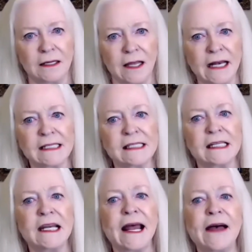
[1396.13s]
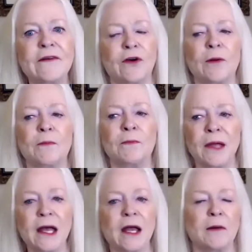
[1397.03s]
And it's never
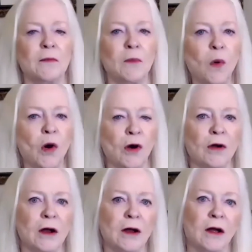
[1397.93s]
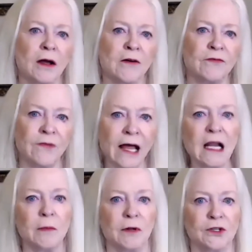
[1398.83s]
been more
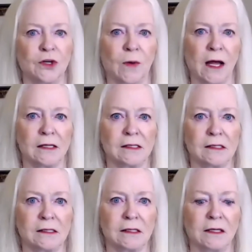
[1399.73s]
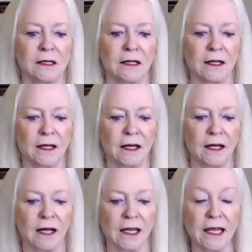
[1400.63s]
available to us.
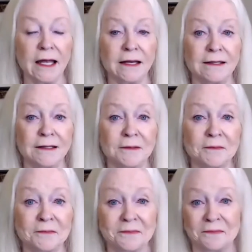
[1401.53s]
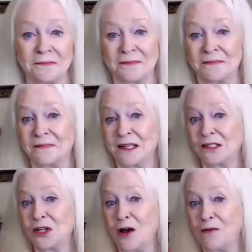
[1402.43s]
Again,
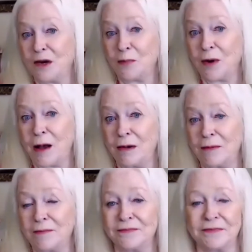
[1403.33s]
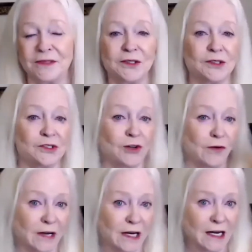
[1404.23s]
solving a problem,
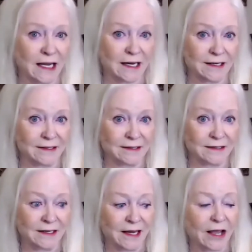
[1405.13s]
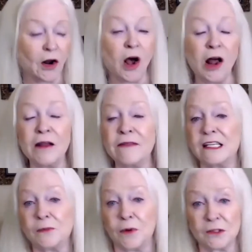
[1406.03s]
serving a need. And all of
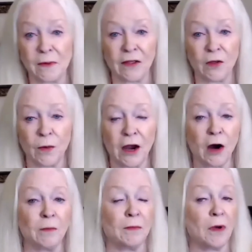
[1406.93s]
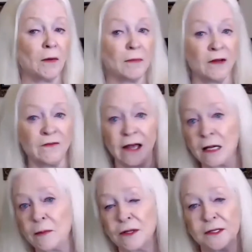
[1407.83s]
these books, by the way, are
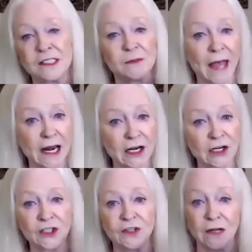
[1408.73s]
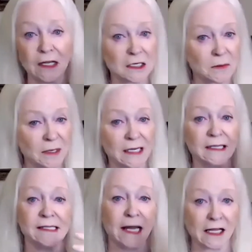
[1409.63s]
available in Spanish,
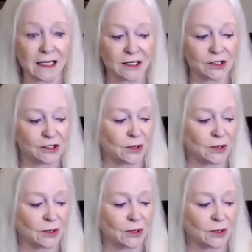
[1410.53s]
Vietnamese, English.